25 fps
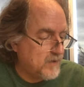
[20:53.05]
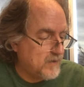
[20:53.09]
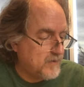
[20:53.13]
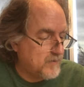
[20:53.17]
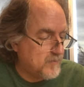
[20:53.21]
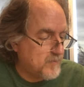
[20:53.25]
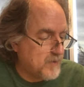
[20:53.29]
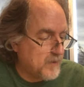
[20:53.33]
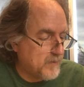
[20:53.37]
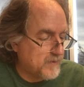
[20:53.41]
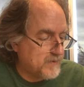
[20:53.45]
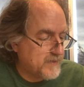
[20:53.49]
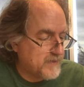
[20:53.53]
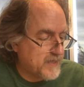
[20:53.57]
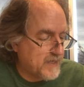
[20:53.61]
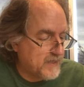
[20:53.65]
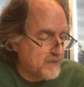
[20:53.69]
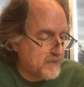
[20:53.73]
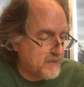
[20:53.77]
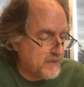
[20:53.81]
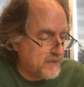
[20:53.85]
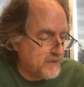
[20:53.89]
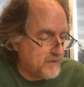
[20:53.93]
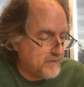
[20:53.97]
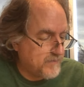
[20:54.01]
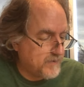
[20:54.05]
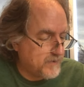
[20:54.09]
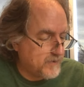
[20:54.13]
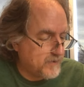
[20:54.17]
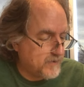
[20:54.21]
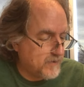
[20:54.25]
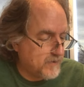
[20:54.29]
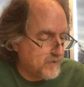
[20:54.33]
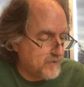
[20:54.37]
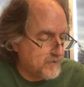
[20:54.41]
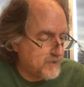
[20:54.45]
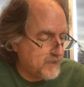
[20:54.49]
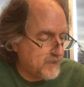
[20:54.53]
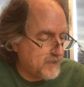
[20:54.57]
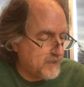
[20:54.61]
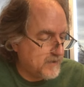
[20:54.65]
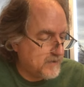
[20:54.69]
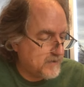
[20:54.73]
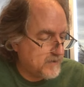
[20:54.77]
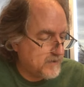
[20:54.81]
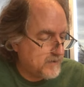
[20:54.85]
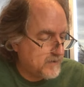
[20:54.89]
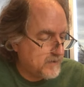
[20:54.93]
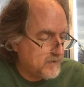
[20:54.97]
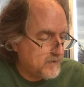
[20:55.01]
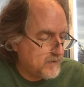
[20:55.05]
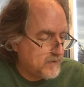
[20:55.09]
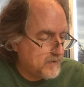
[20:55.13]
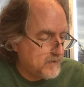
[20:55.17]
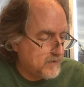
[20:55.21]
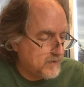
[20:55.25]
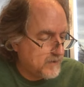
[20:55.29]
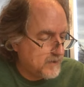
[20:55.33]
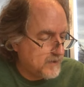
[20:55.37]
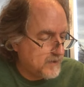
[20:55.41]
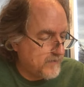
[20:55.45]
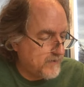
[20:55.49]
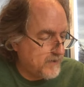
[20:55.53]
public static int returns an int, give